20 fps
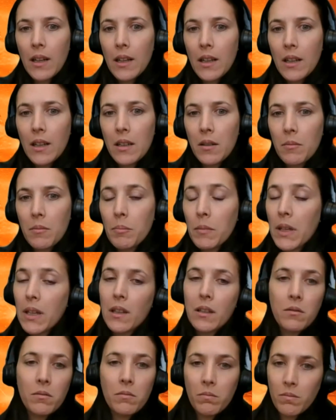
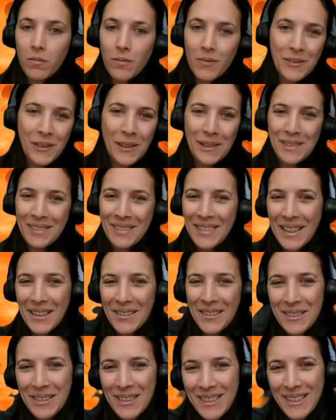And well,
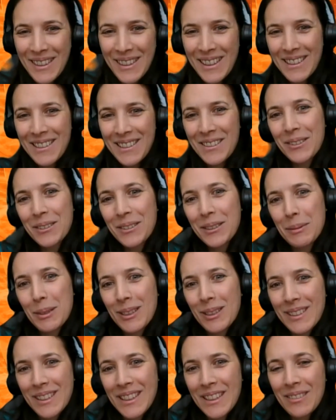now we can talk about